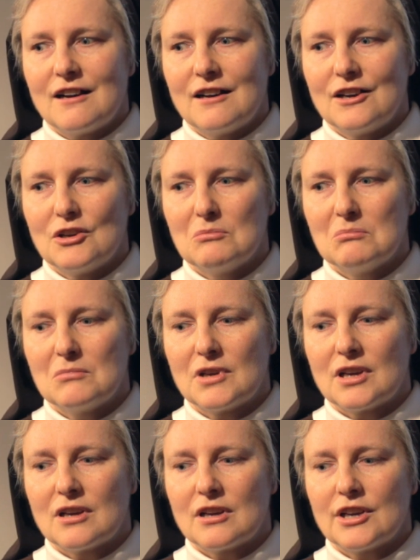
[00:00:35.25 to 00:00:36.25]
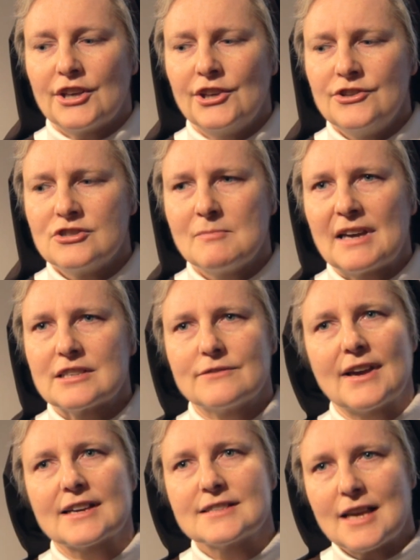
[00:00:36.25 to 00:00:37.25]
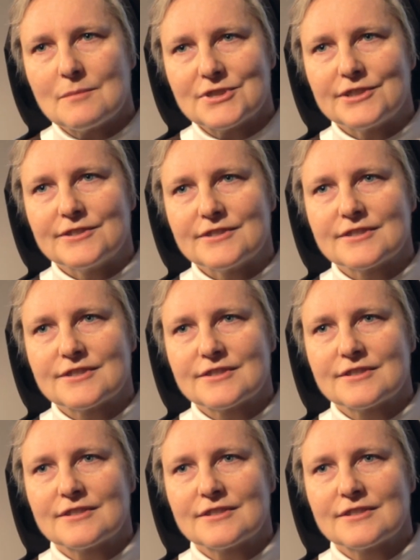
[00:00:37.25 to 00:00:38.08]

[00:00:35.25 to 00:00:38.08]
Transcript: a huge amount of acceptance.